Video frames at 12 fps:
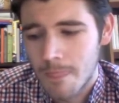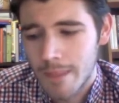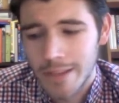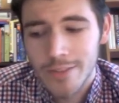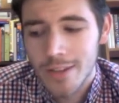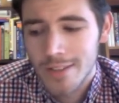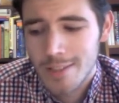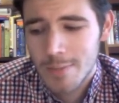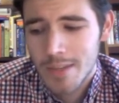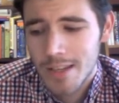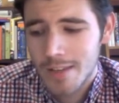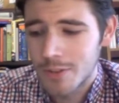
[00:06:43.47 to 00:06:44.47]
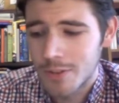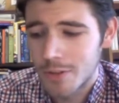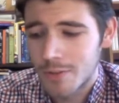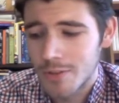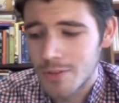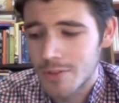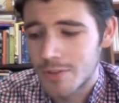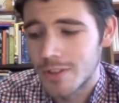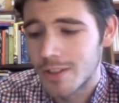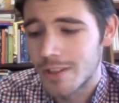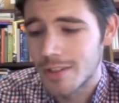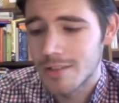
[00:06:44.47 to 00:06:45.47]
I do not speak of the gross
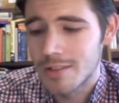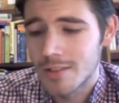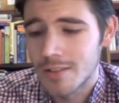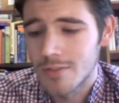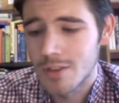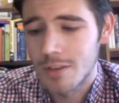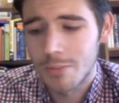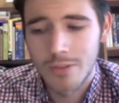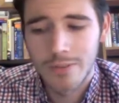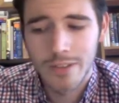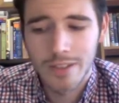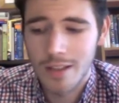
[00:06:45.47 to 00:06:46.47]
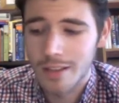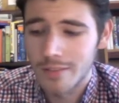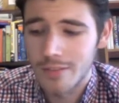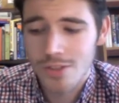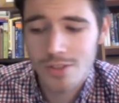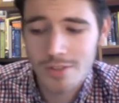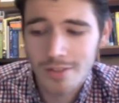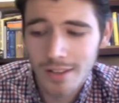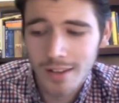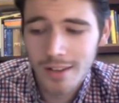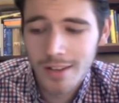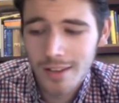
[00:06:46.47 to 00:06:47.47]
crudities of soporific television,
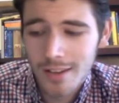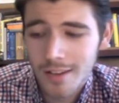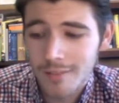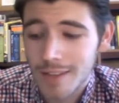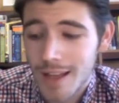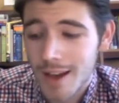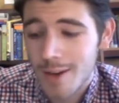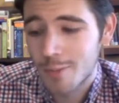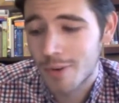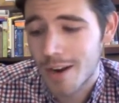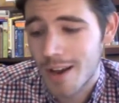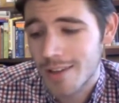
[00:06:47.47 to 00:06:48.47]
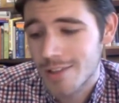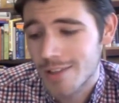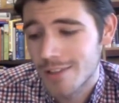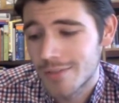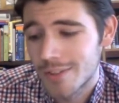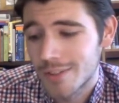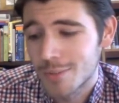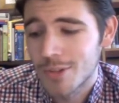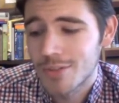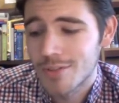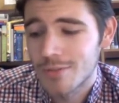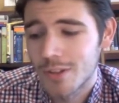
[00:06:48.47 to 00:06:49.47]
of loud brash
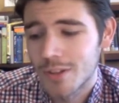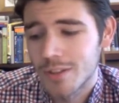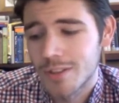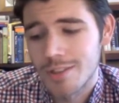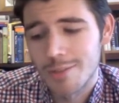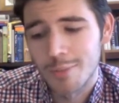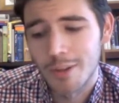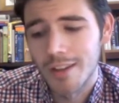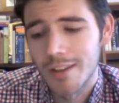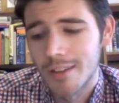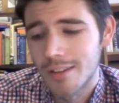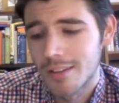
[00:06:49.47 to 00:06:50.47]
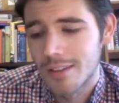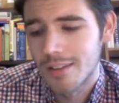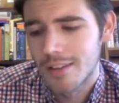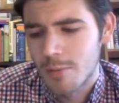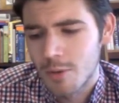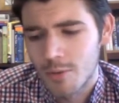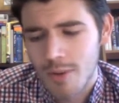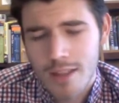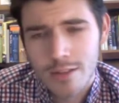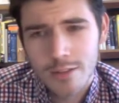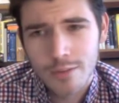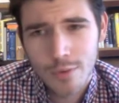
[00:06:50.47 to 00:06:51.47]
convertibles and vulgar display, but
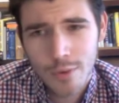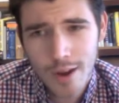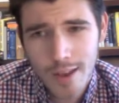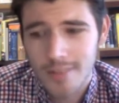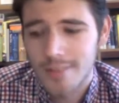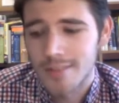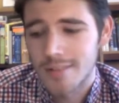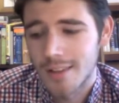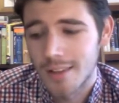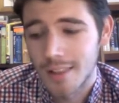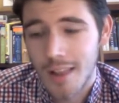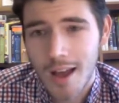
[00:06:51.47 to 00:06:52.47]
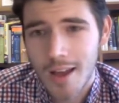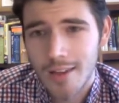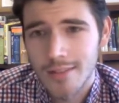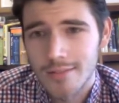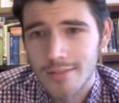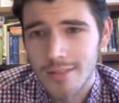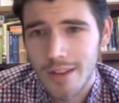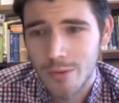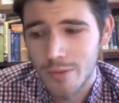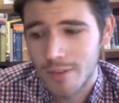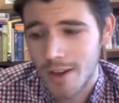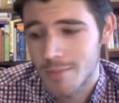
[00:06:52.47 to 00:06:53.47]
rather of grace and line and
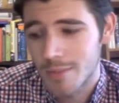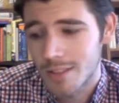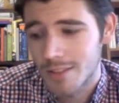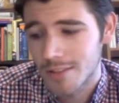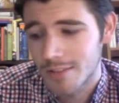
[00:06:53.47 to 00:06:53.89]
refinement.